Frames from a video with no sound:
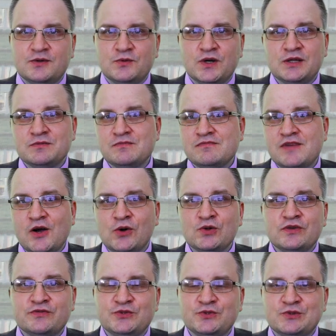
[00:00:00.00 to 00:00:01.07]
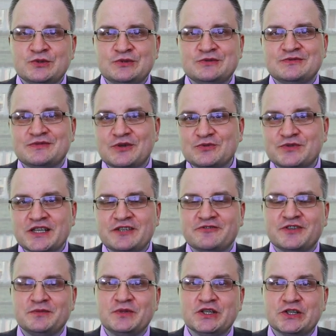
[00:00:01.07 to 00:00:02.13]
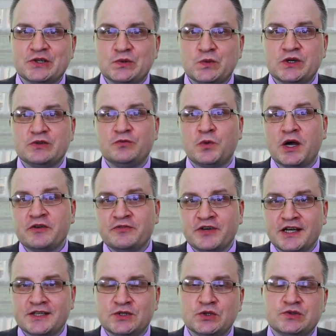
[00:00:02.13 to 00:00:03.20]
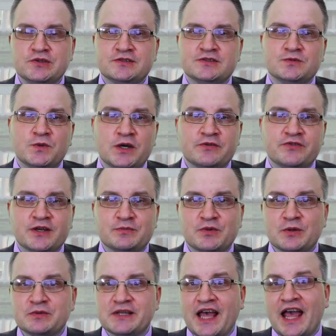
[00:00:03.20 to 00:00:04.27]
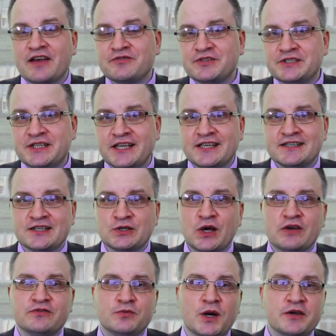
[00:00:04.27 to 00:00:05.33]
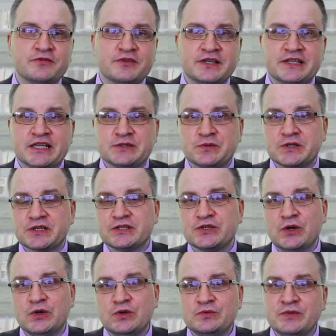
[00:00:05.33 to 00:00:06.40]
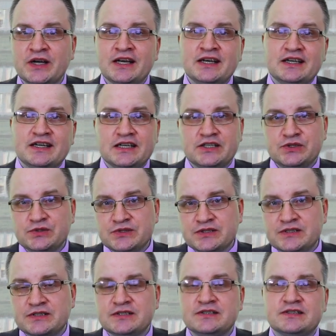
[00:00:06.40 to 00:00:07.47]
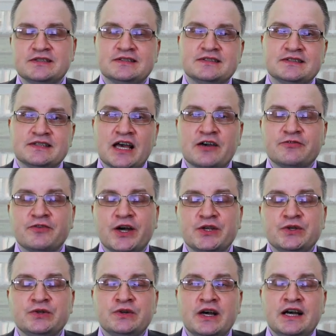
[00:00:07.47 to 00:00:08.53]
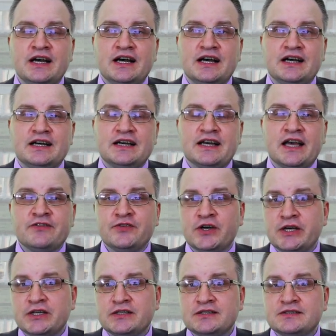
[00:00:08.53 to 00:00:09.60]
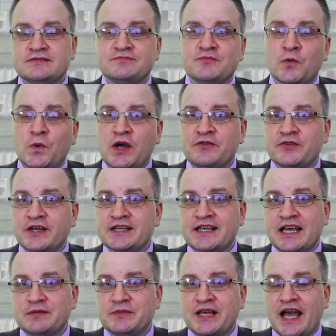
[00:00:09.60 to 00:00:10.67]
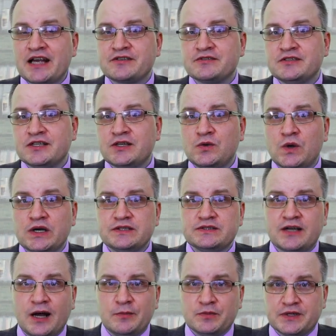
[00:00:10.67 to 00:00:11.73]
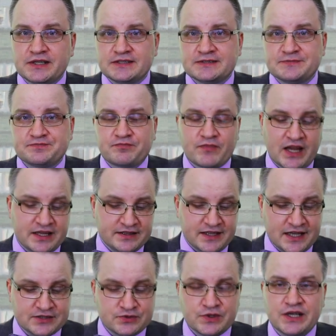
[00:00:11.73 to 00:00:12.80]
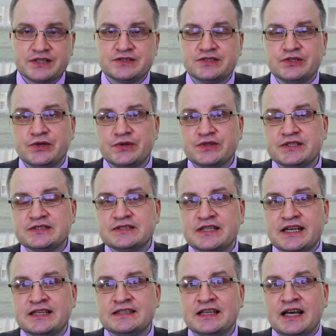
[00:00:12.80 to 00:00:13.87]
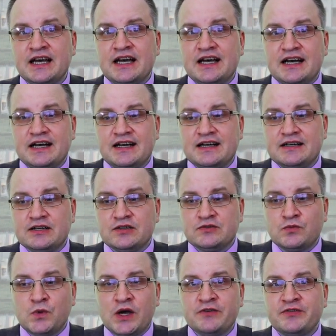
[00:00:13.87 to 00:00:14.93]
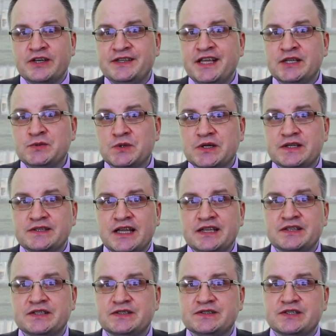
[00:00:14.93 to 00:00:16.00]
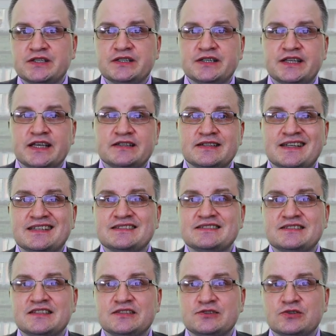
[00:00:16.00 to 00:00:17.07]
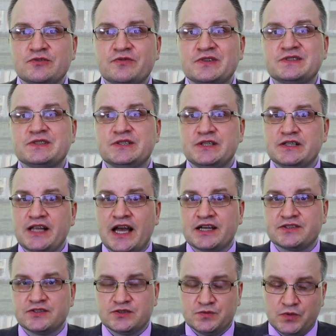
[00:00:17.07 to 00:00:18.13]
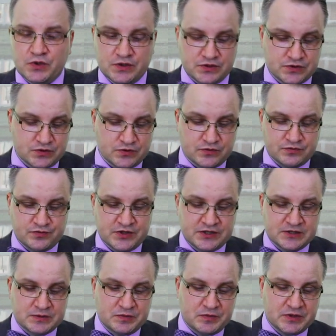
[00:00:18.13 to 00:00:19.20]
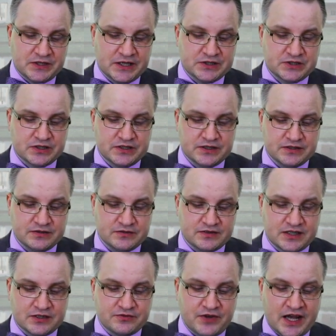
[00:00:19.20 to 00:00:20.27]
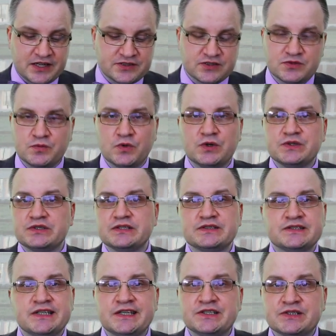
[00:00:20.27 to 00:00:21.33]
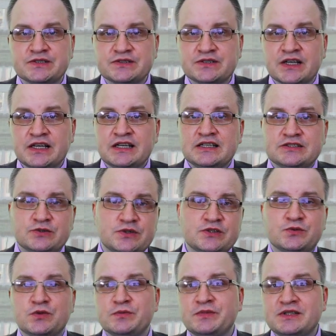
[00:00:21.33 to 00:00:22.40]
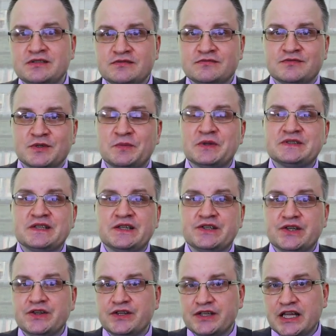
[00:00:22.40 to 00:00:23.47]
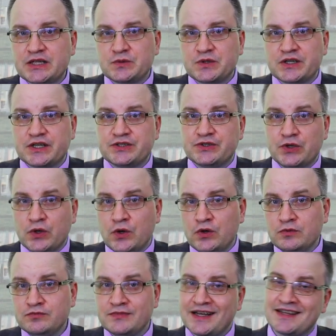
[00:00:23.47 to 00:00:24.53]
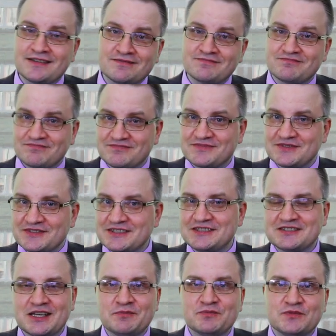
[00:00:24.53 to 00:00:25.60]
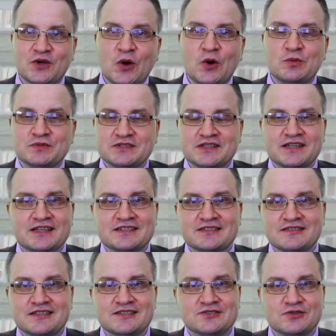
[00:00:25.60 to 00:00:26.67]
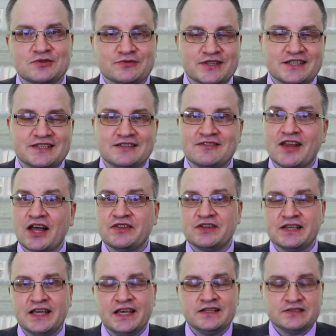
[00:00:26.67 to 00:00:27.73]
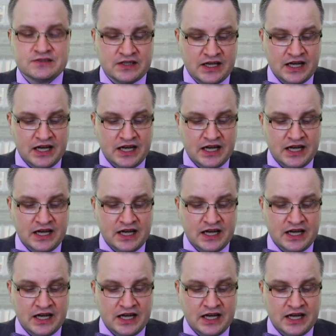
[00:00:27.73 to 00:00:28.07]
Well, all of you are already familiar with Wi-Fi. You're using Wi-Fi probably every day. You have Wi-Fi network at home. I use it in FIU. Wi-Fi can be actually quite complex. And as we can see on this slide, Wi-Fi network not necessarily can consist of a single access point. So this is potentially kind of access point and stations. So this will be representing the network at your home, and in some homes actually it's already not the case.